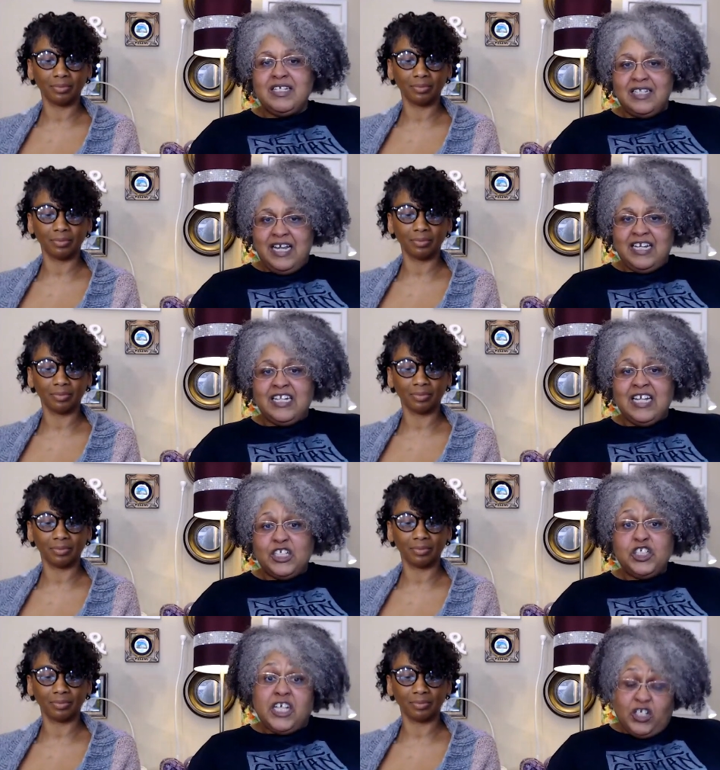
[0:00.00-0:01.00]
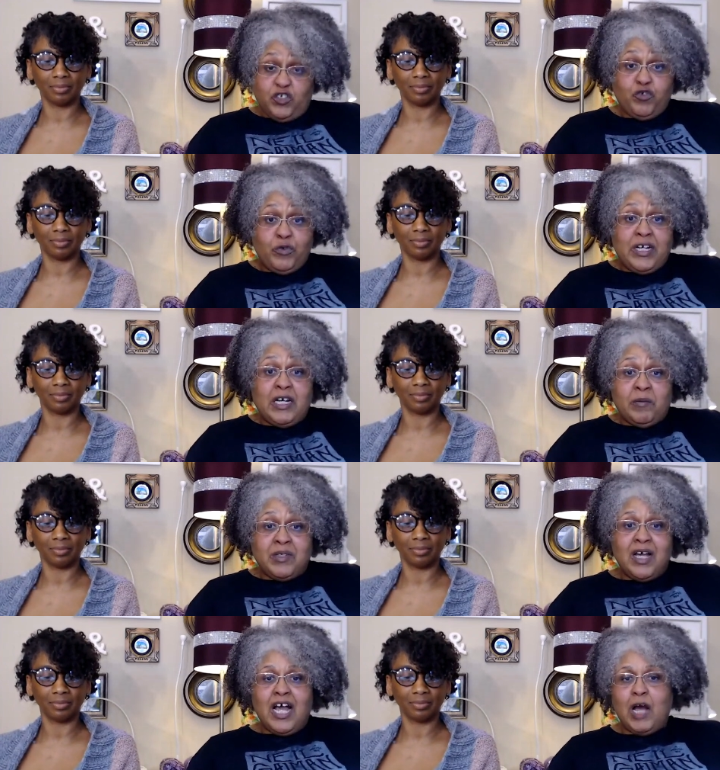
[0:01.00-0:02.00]
Speaker 1: stated that she has
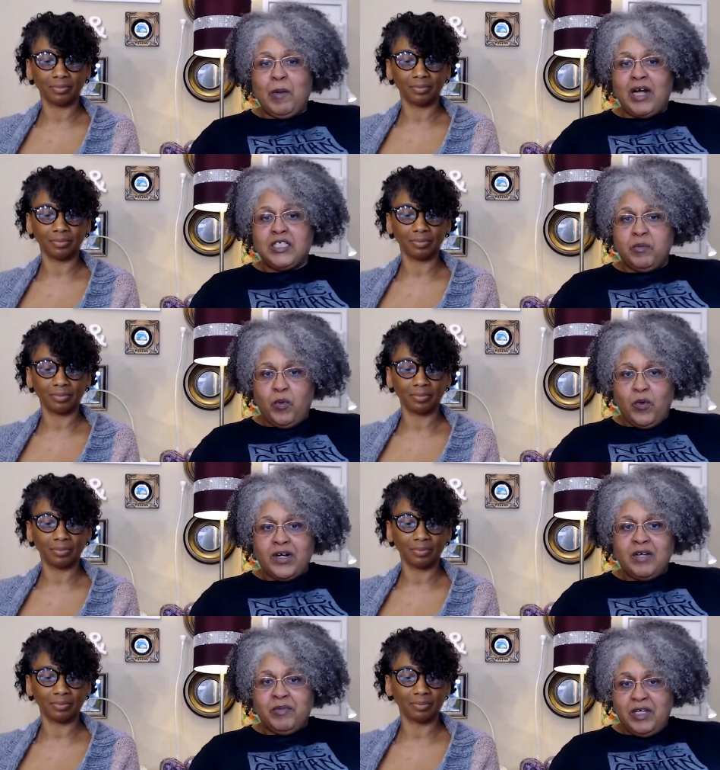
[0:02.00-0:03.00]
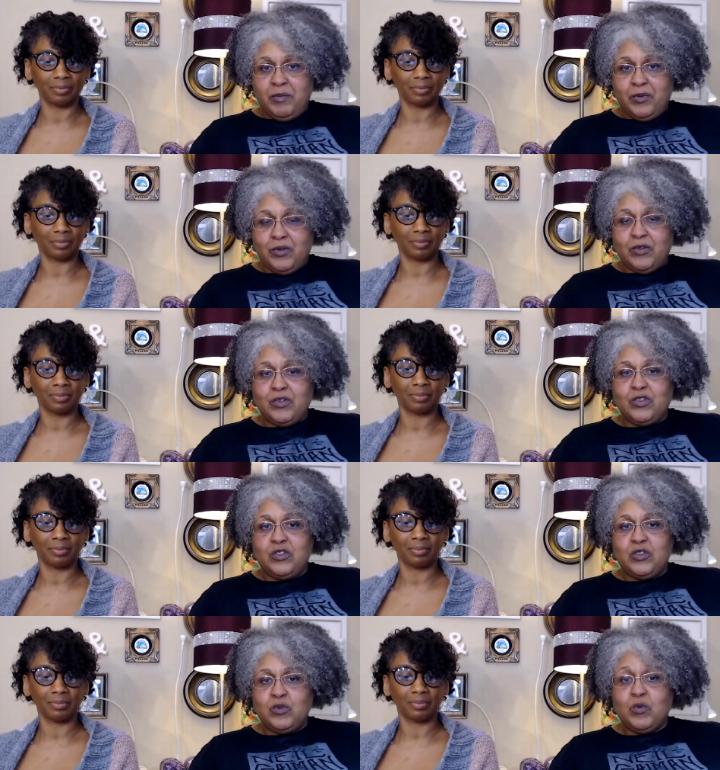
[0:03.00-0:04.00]
dreamed about deporting people
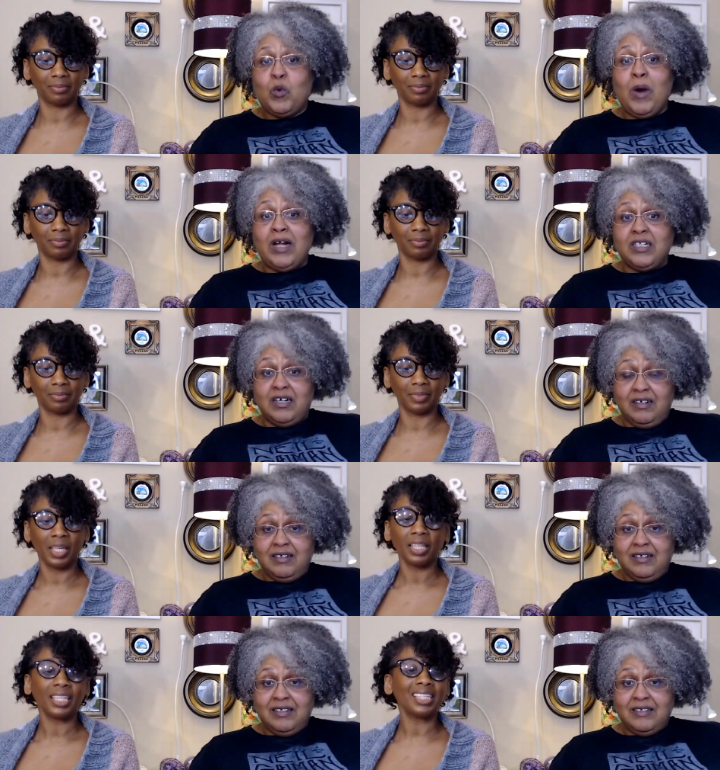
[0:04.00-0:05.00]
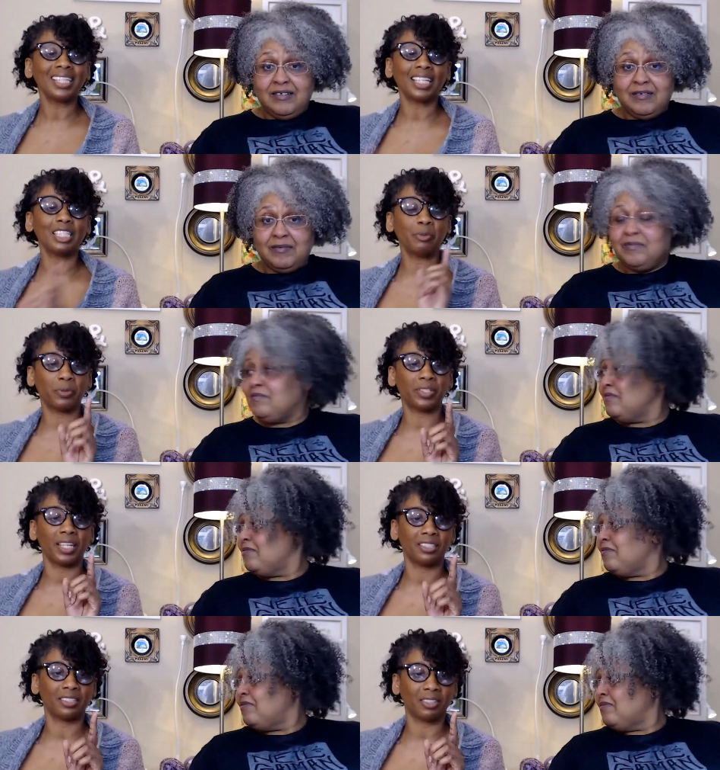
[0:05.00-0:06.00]
to Rwanda. That's not
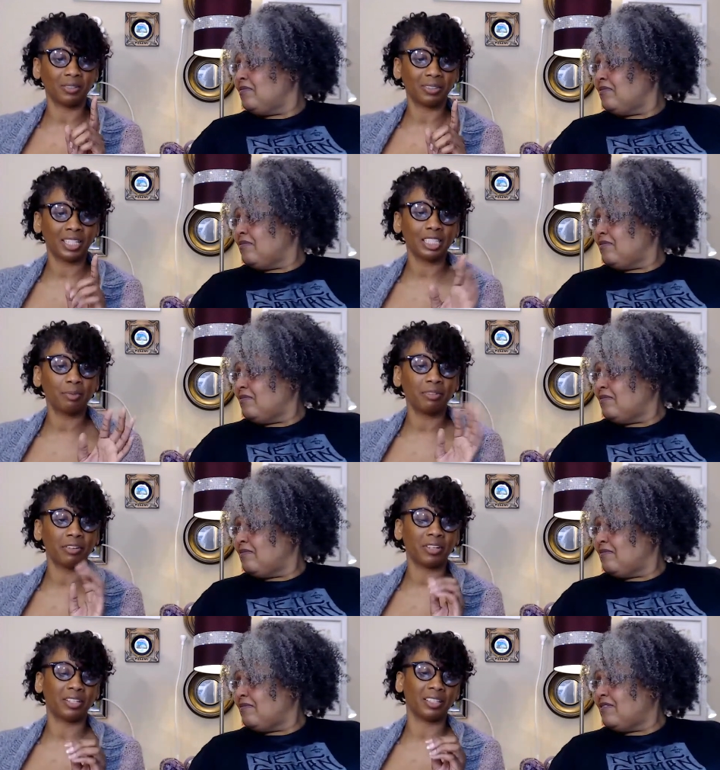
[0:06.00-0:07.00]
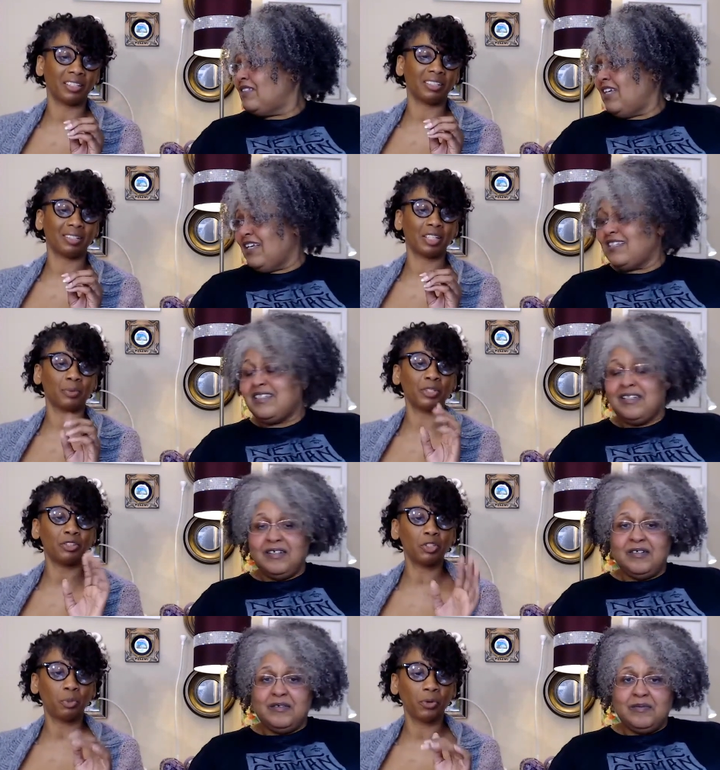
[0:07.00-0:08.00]
deportation,
Speaker 2: though. Let us be very clear. Because yes. when
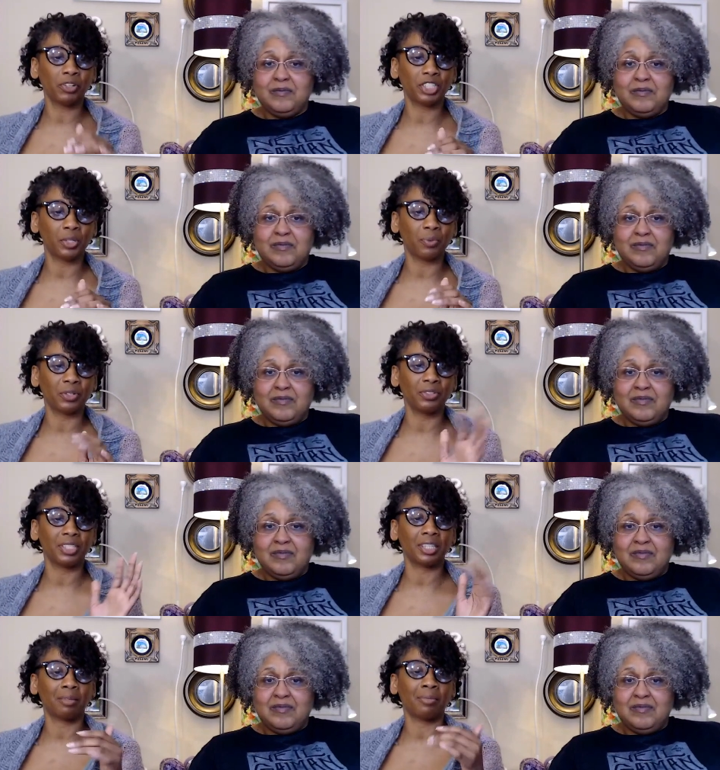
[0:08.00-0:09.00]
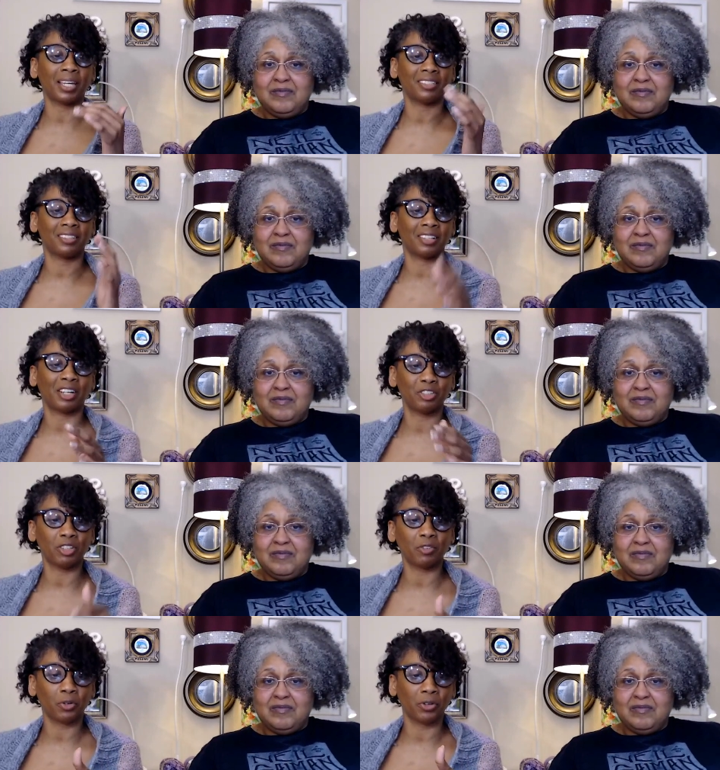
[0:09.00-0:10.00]
you deport someone, you send them back to their
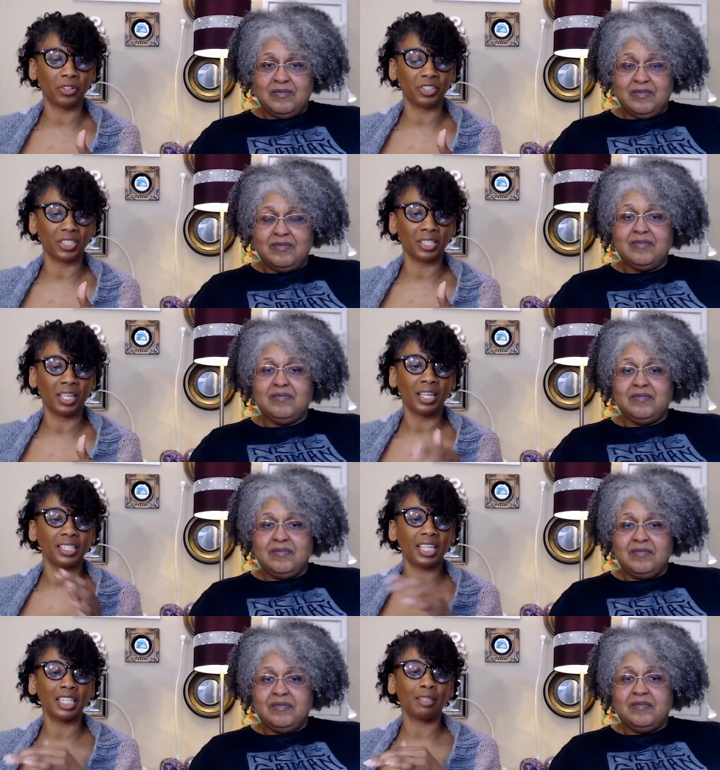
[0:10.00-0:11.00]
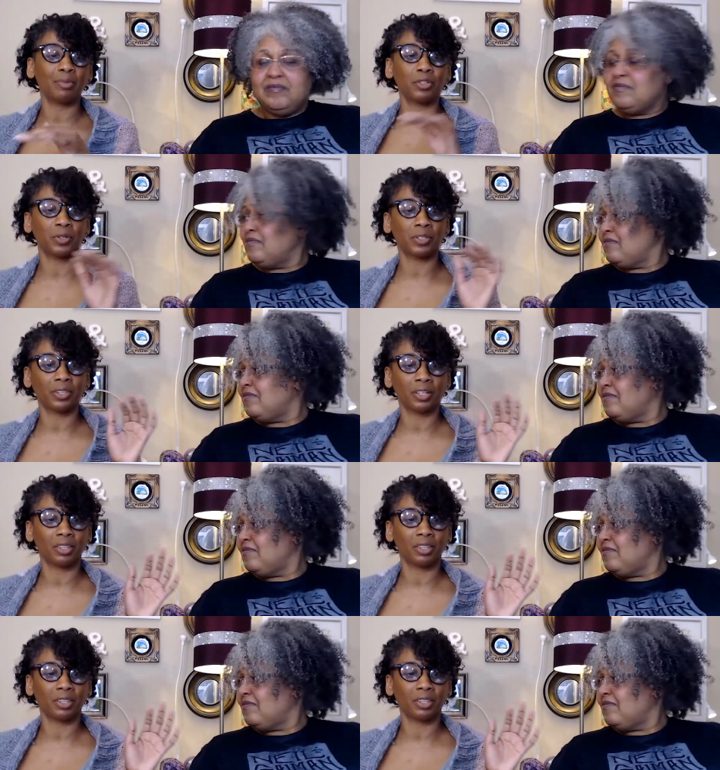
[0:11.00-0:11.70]
country of origin taking them to a, a